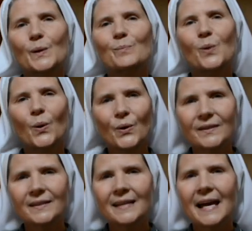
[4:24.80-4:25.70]

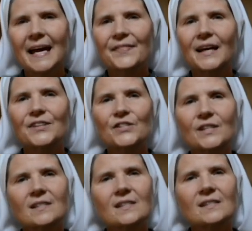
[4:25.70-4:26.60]
important that
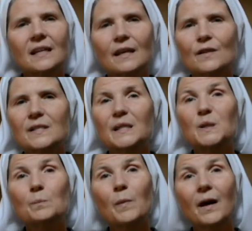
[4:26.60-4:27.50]
Jesus gave us
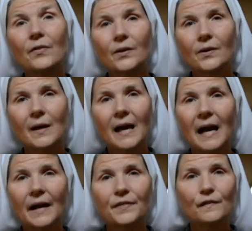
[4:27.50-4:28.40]
His mother
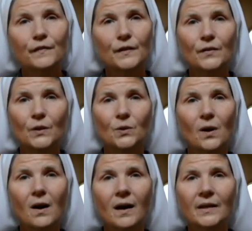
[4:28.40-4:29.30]
at the foot of the
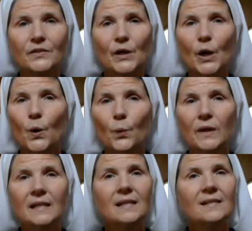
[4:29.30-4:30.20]
cross when
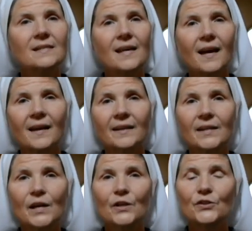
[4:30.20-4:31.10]
He said,
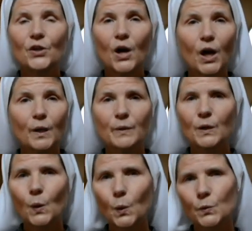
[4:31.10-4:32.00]
John,
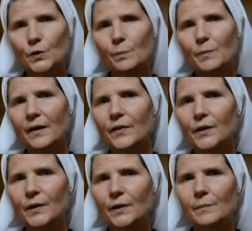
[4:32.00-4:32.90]
behold your mother.
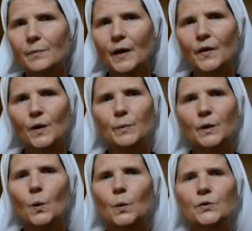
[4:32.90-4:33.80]
Mother,
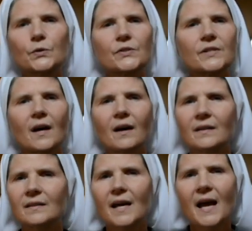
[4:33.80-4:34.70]
behold your son.
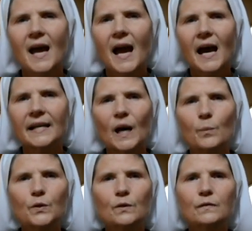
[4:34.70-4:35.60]
And how
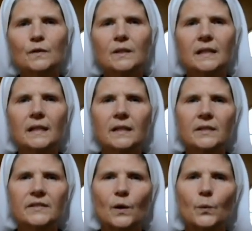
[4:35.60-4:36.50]
beautiful it
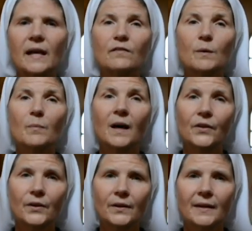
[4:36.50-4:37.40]
is that we have a mother.